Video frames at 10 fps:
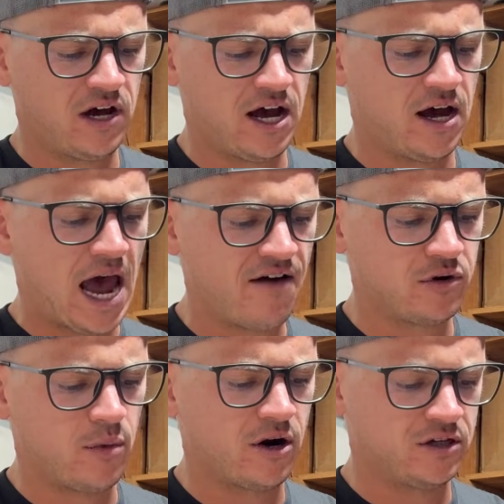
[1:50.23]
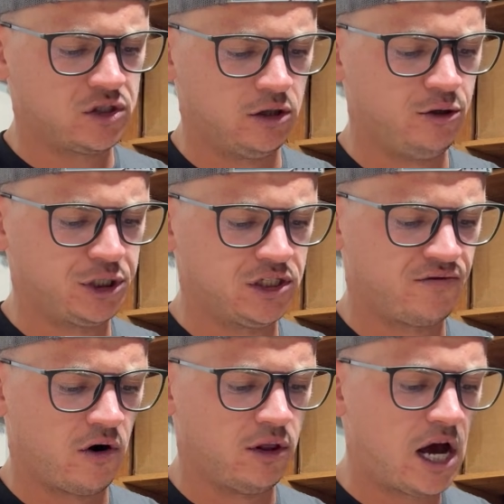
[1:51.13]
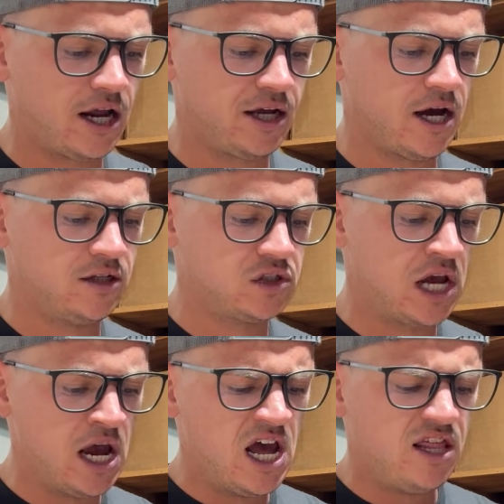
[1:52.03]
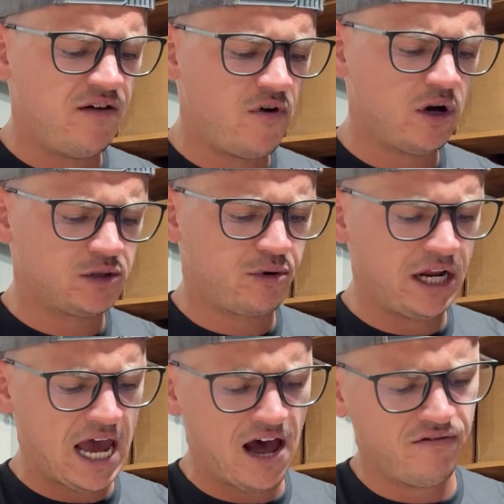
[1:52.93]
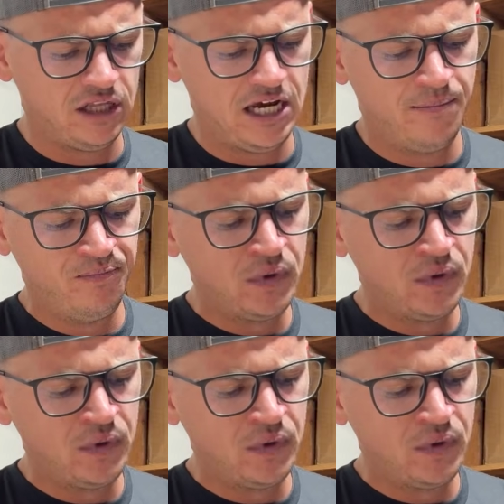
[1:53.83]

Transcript: aftermarket solutions for a lot of guns. They focus pretty heavily